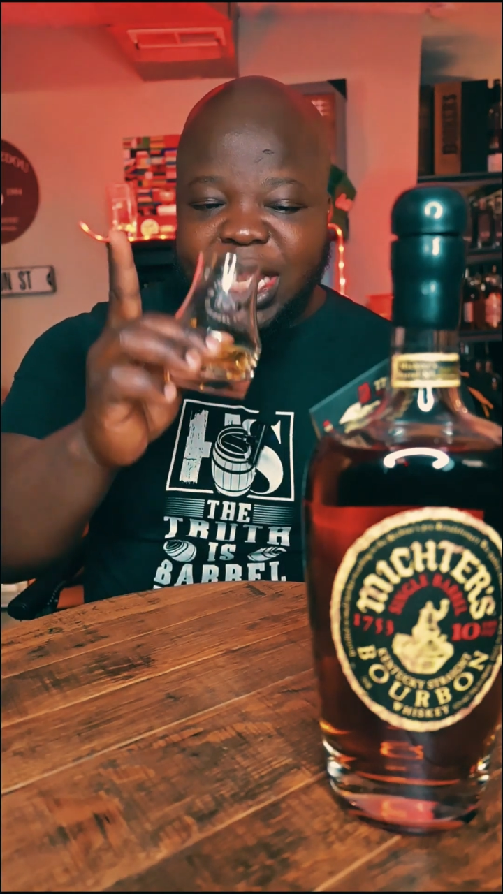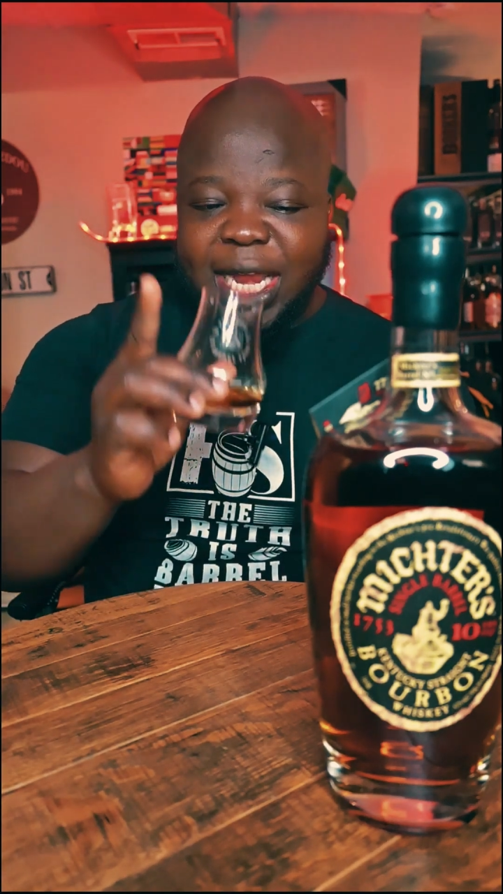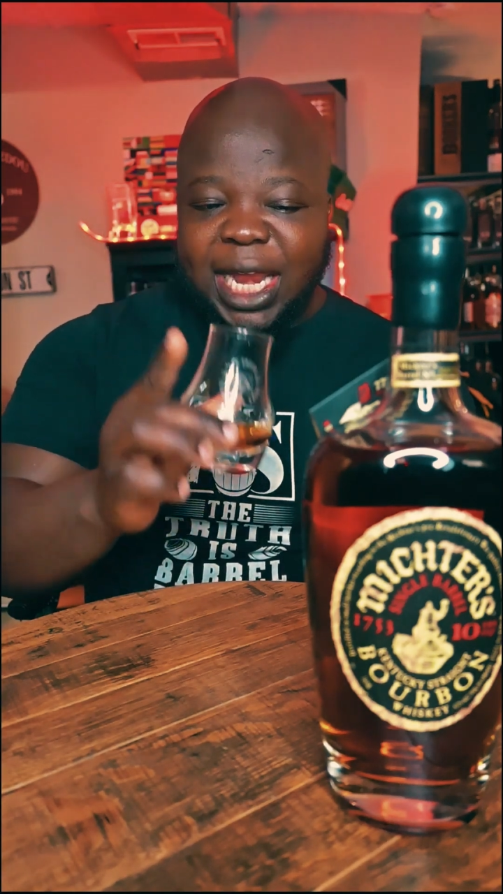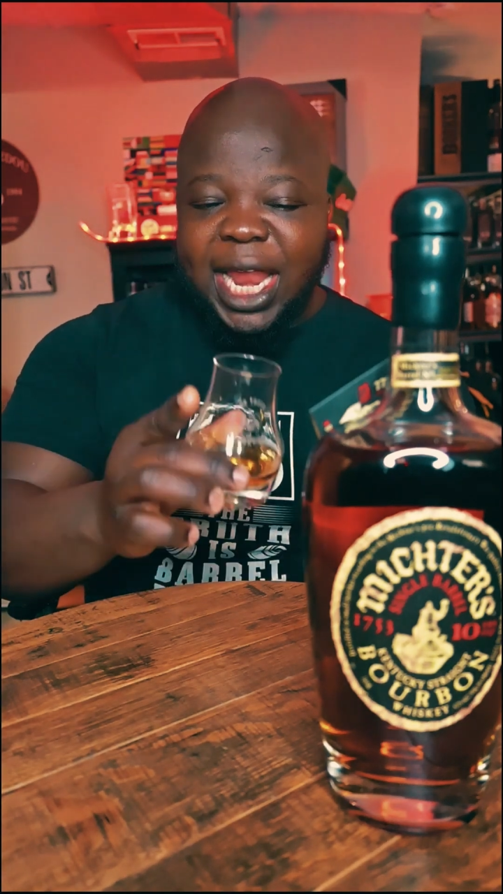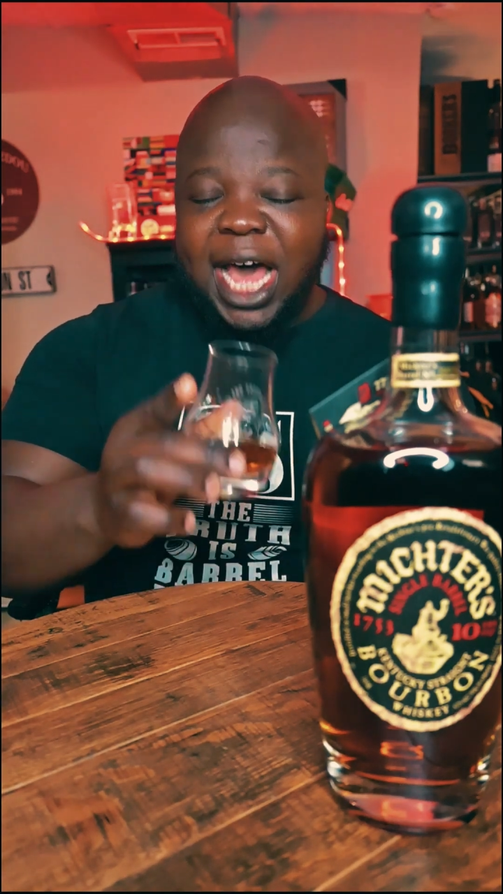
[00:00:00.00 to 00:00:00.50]
a
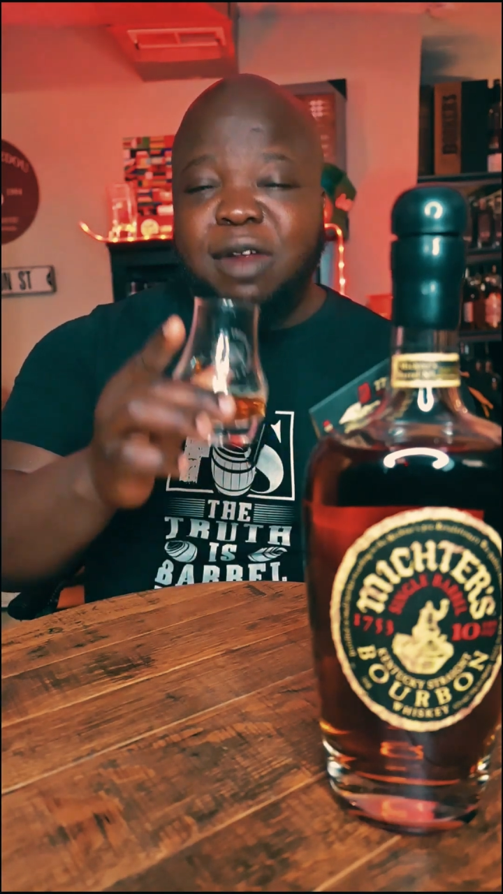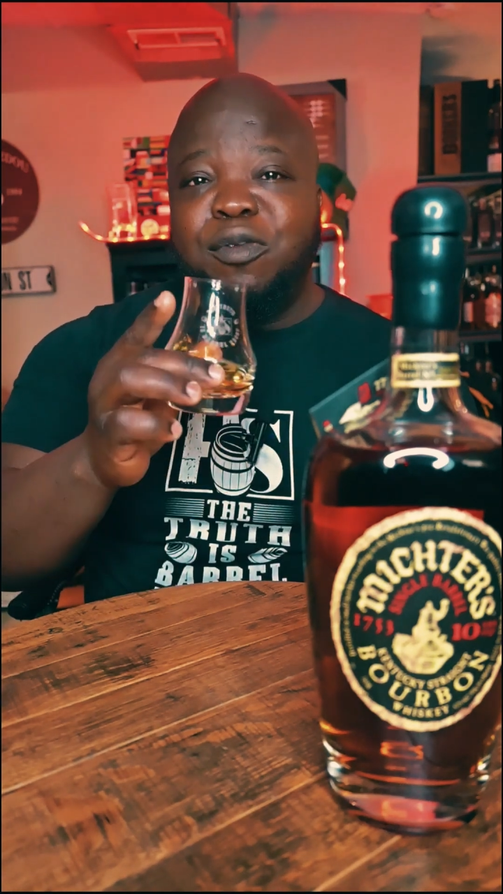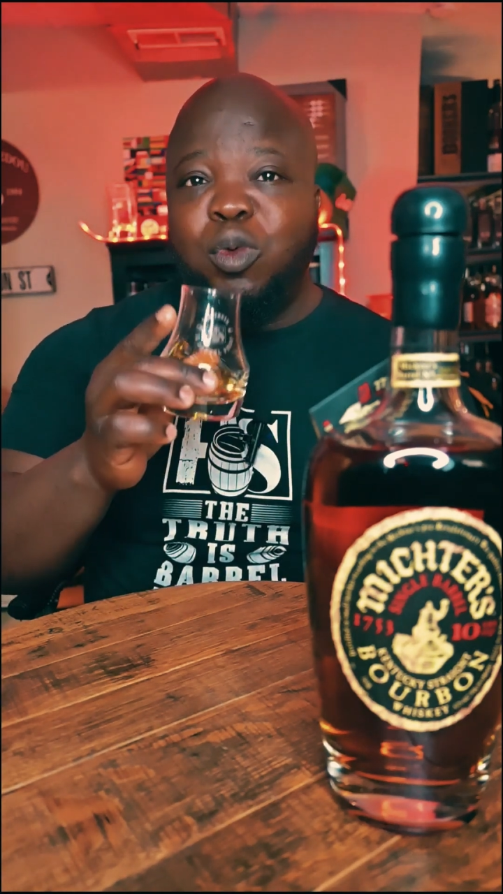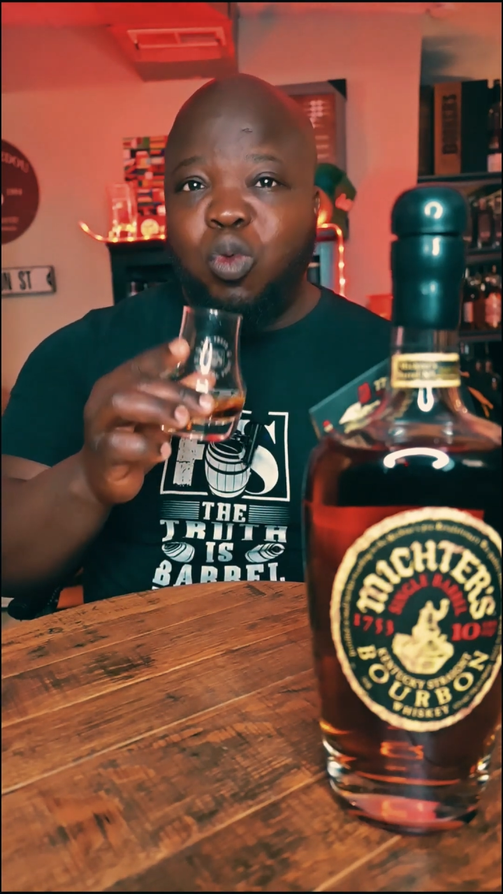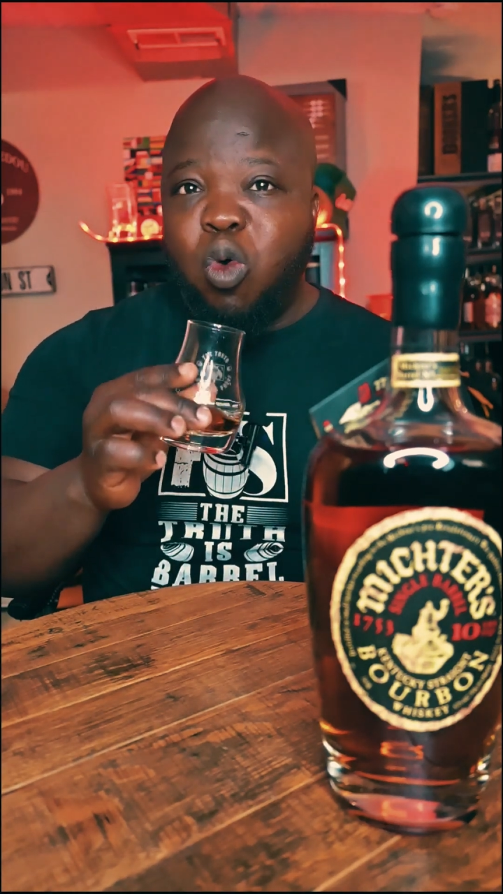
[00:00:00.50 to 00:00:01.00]
lot of
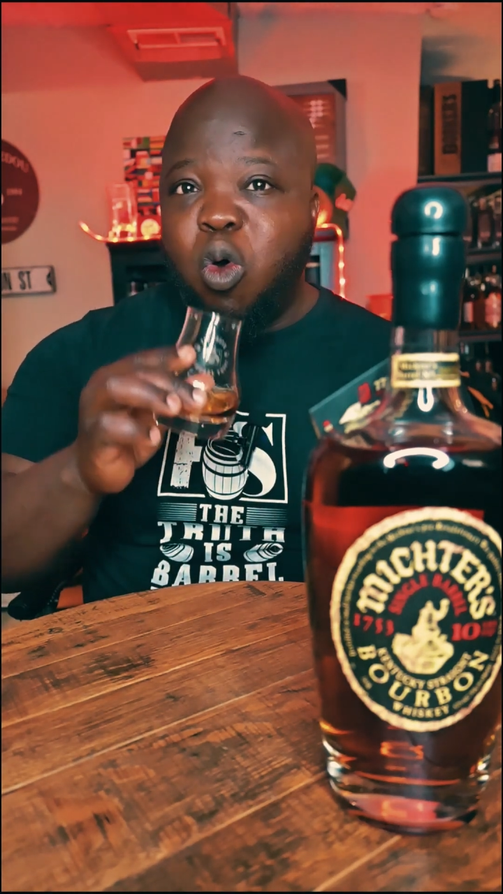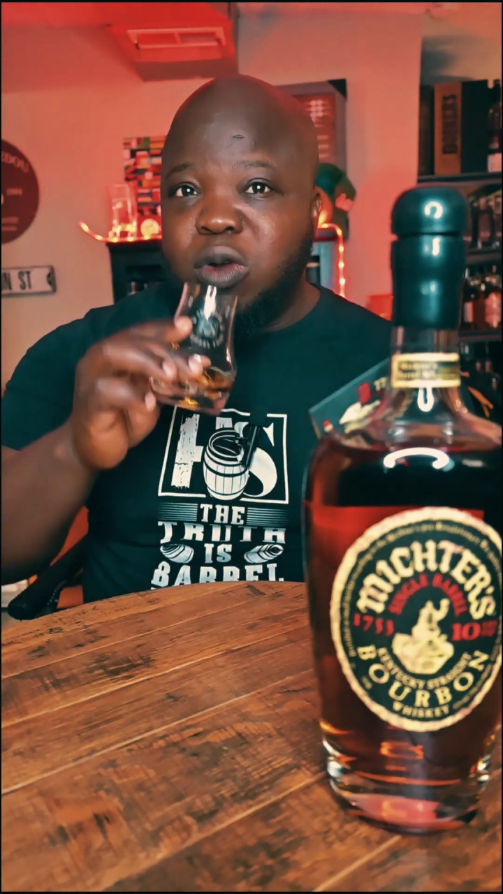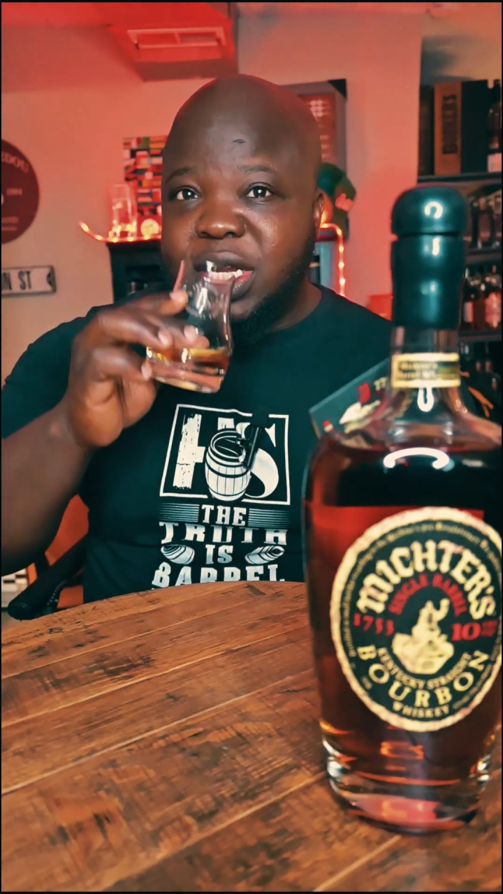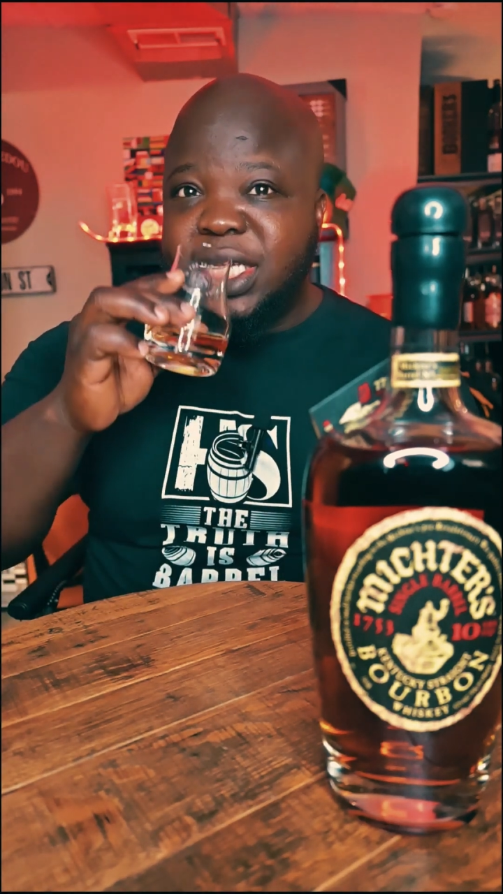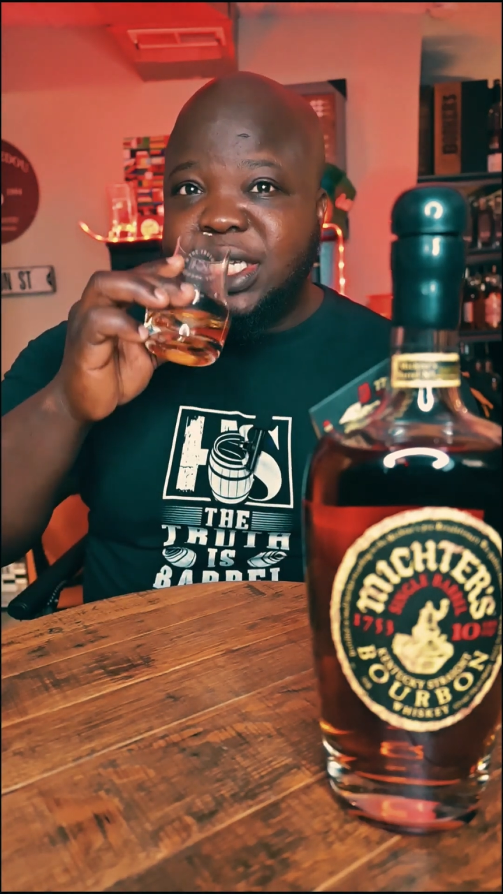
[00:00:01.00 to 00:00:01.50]

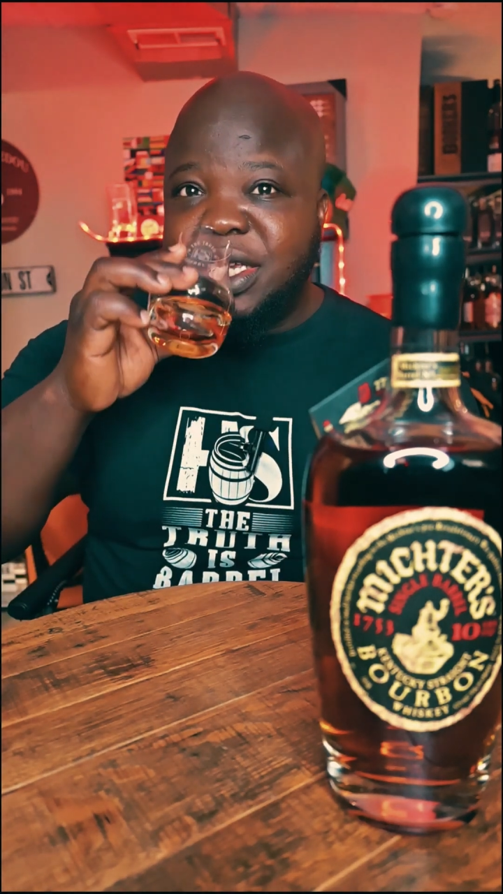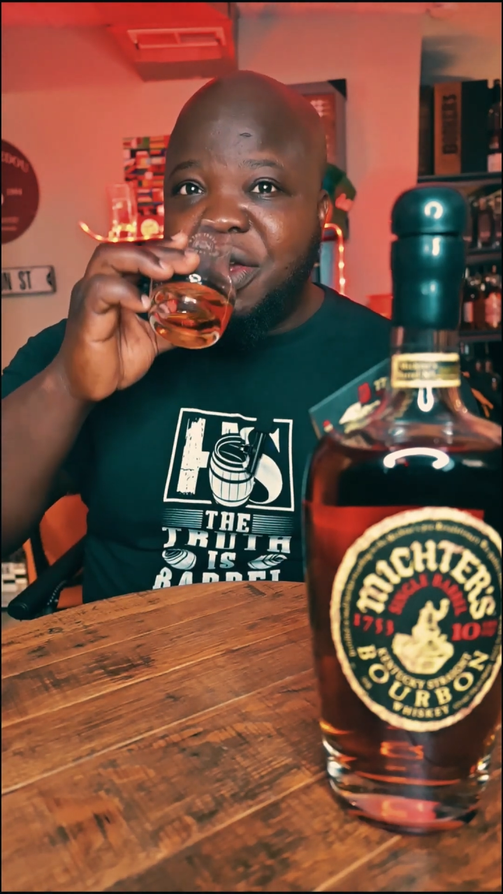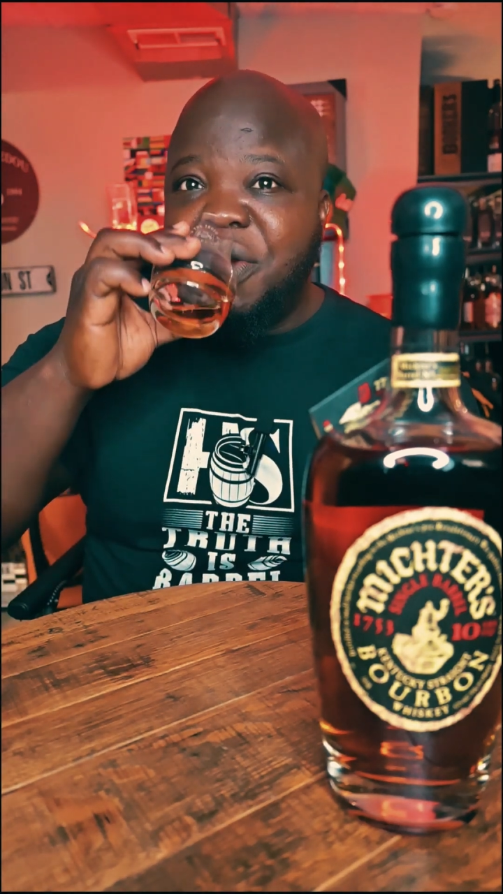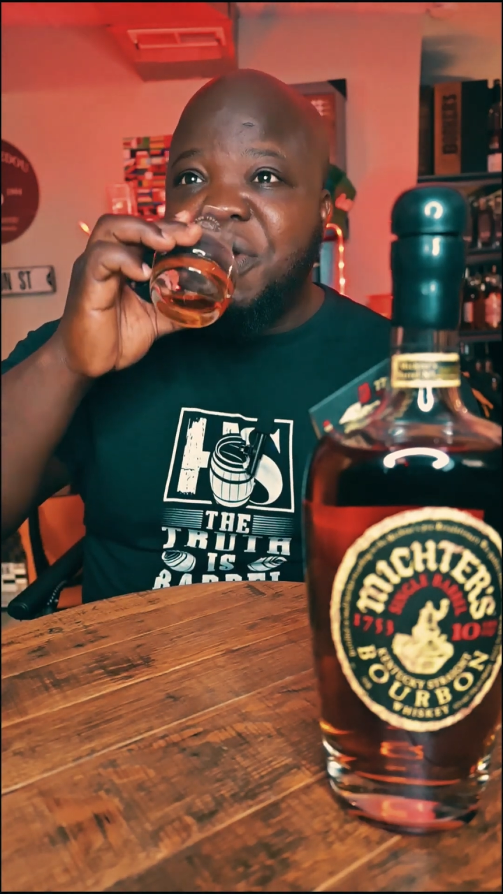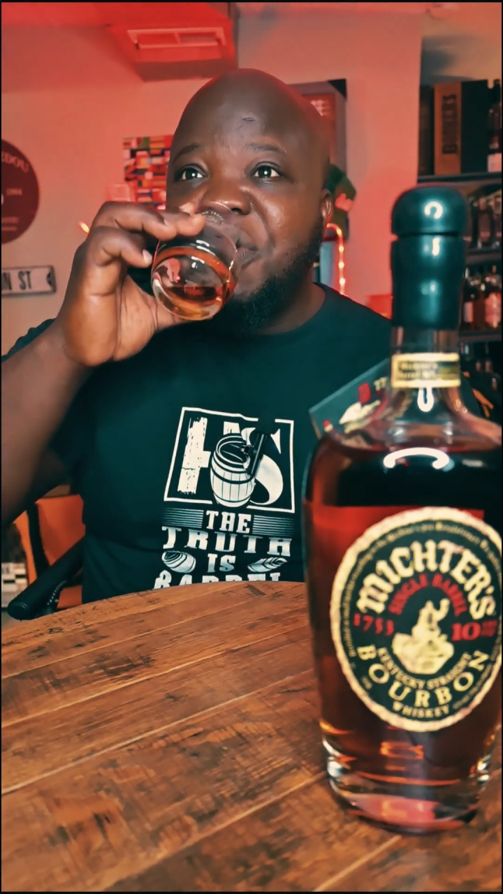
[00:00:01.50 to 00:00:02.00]
awards this year.